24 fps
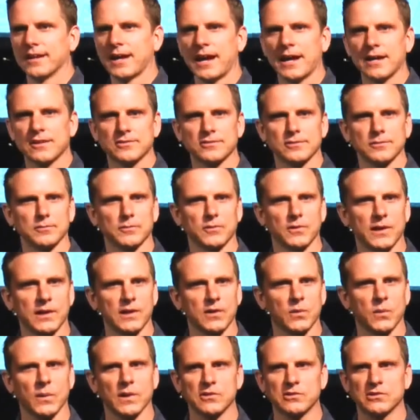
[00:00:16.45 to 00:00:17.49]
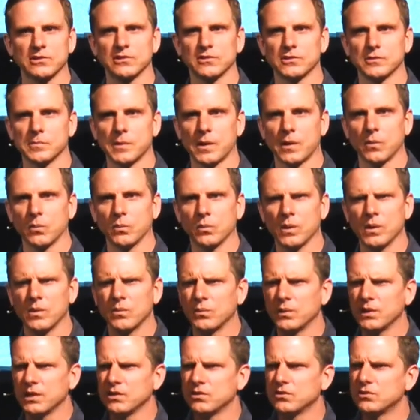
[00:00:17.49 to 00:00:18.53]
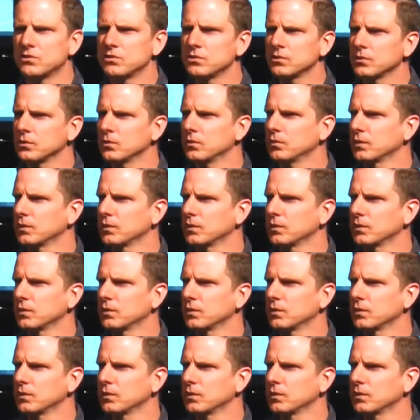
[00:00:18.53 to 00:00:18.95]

asked some great questions about what we do